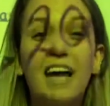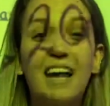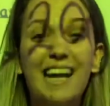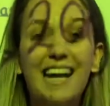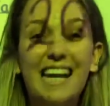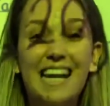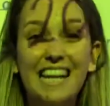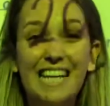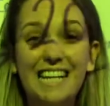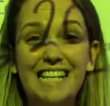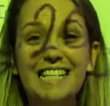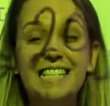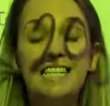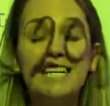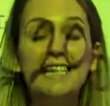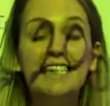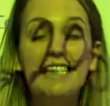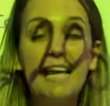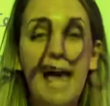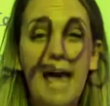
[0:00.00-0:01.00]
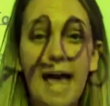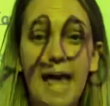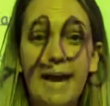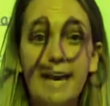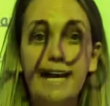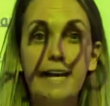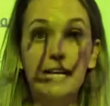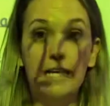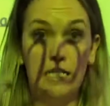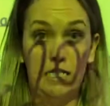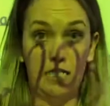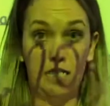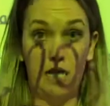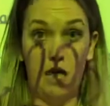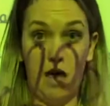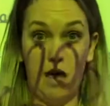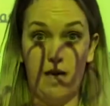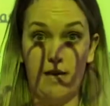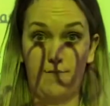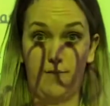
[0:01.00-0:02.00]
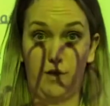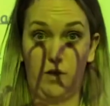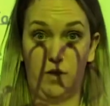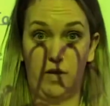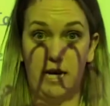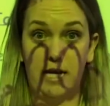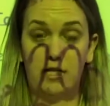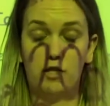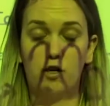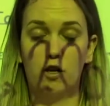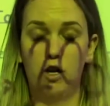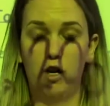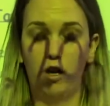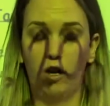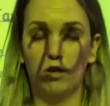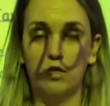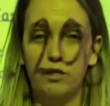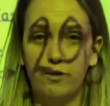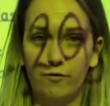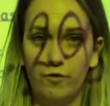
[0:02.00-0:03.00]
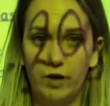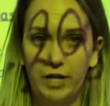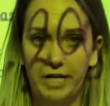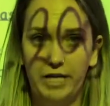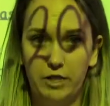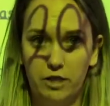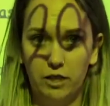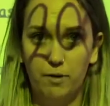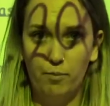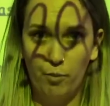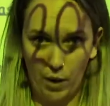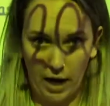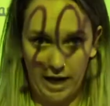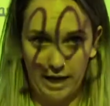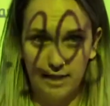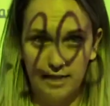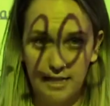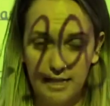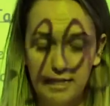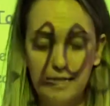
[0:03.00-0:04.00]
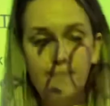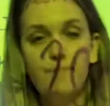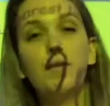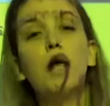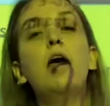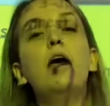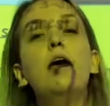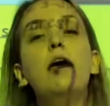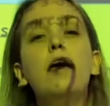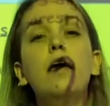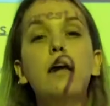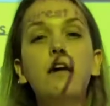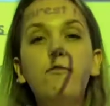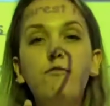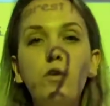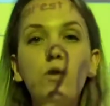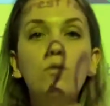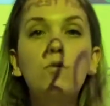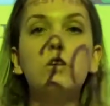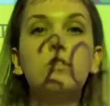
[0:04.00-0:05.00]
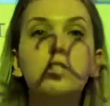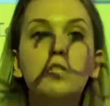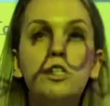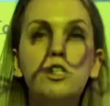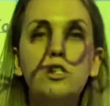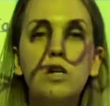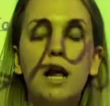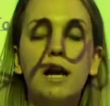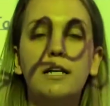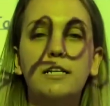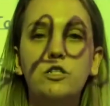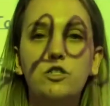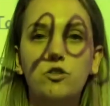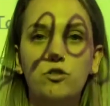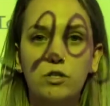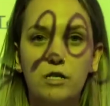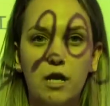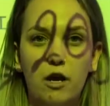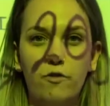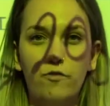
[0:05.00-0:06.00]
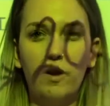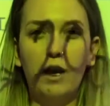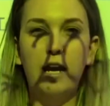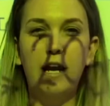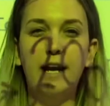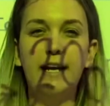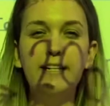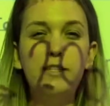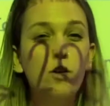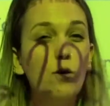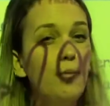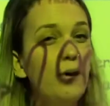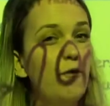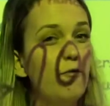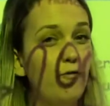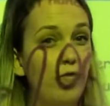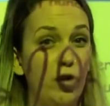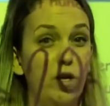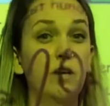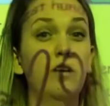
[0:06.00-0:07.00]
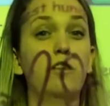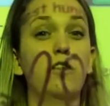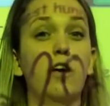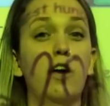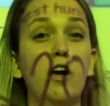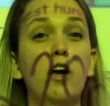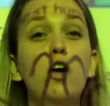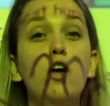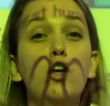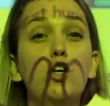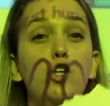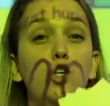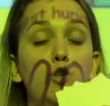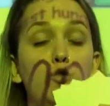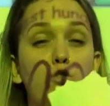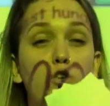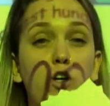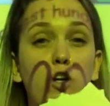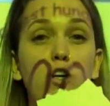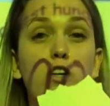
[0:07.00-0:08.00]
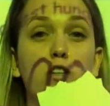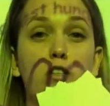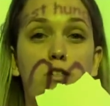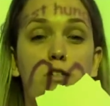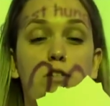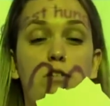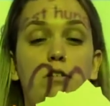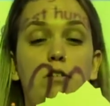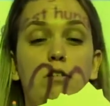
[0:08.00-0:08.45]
at least 10 times. Okay, so lots of really good practice. If you want to challenge yourself a little bit further, you could